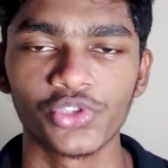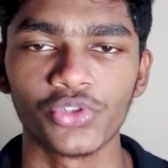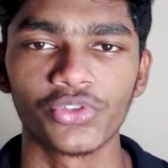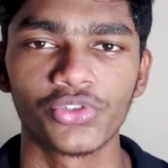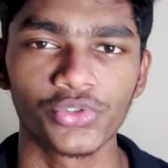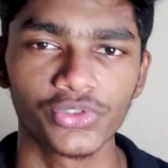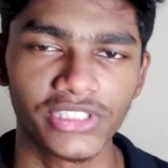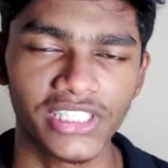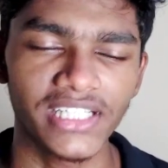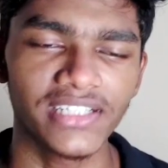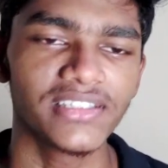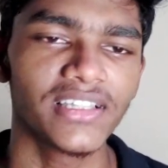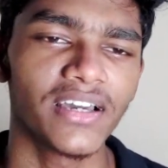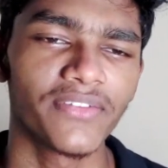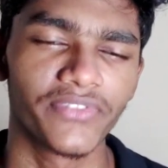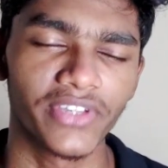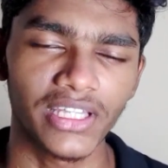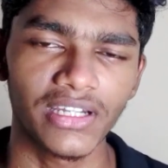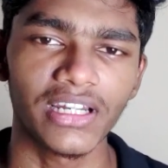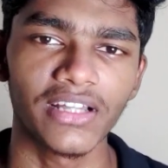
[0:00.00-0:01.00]
So to check
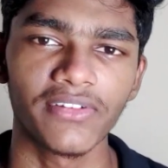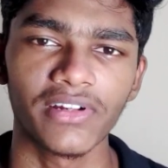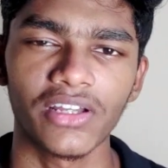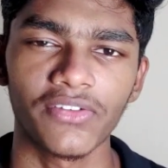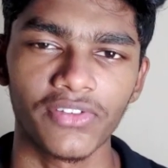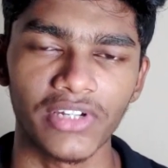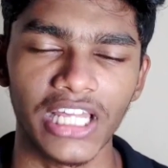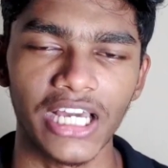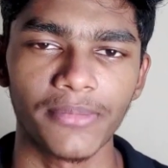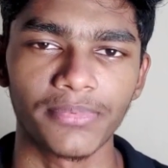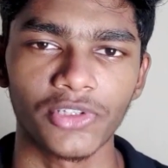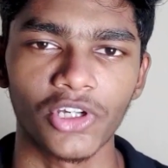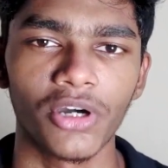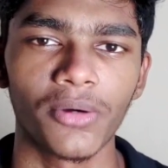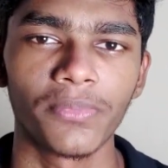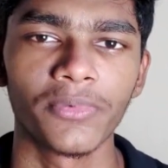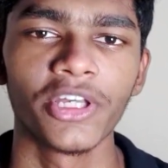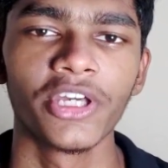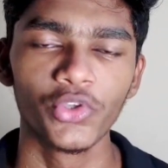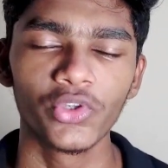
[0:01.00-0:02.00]
the wear level of a laptop,